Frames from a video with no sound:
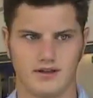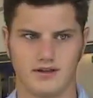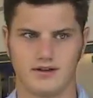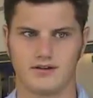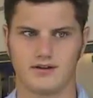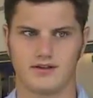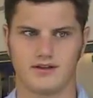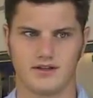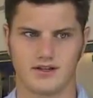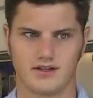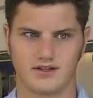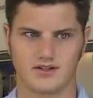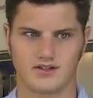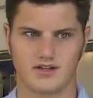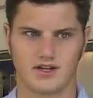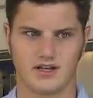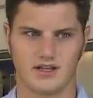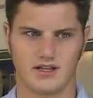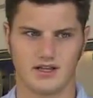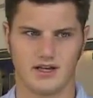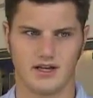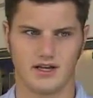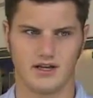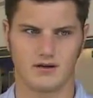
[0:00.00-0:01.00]
other things I
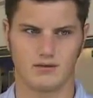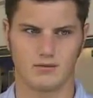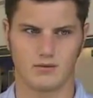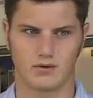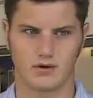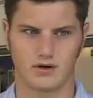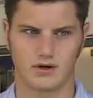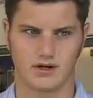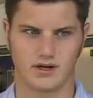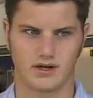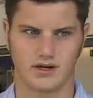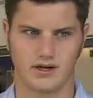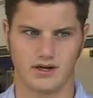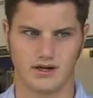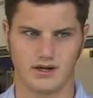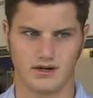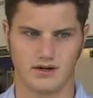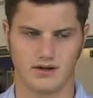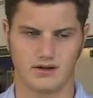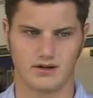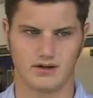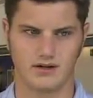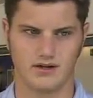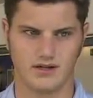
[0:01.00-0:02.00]
like working
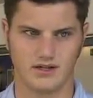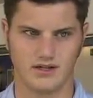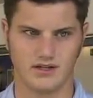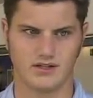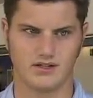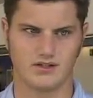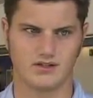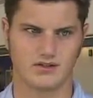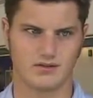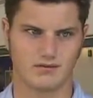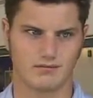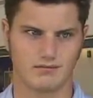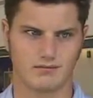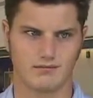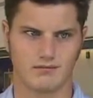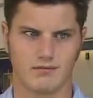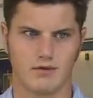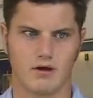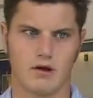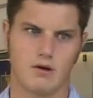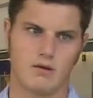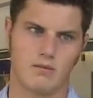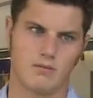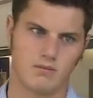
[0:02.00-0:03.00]
here is
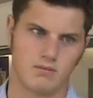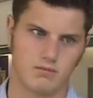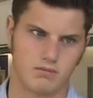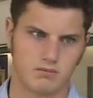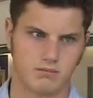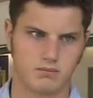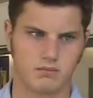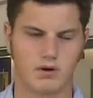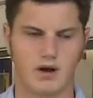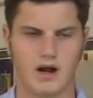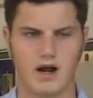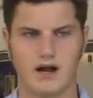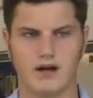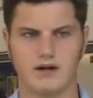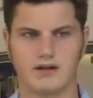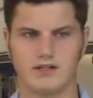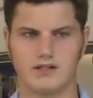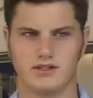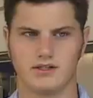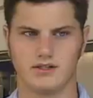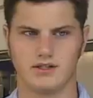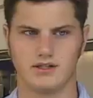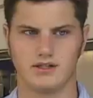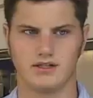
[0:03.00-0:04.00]
prior
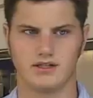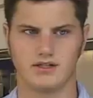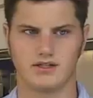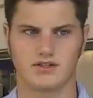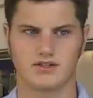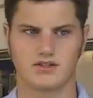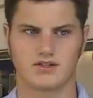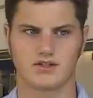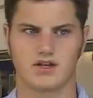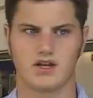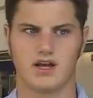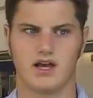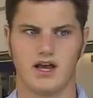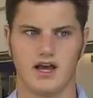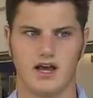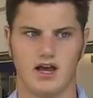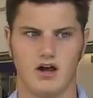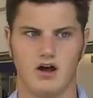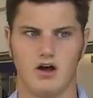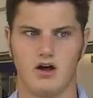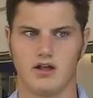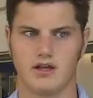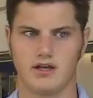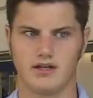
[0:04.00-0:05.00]
to this,
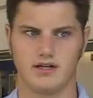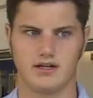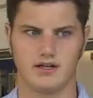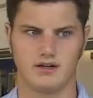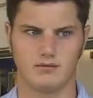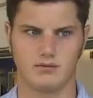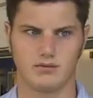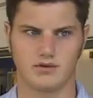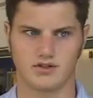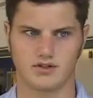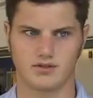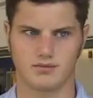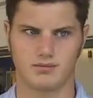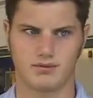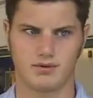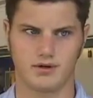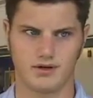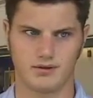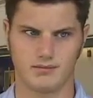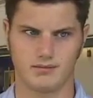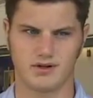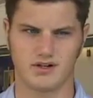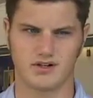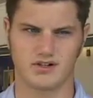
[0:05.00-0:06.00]
all I did was
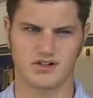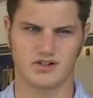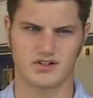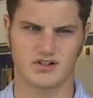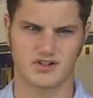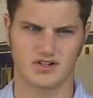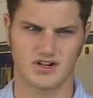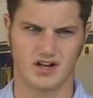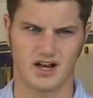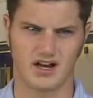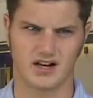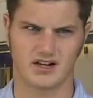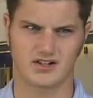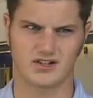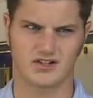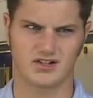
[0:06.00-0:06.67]
pretty much stock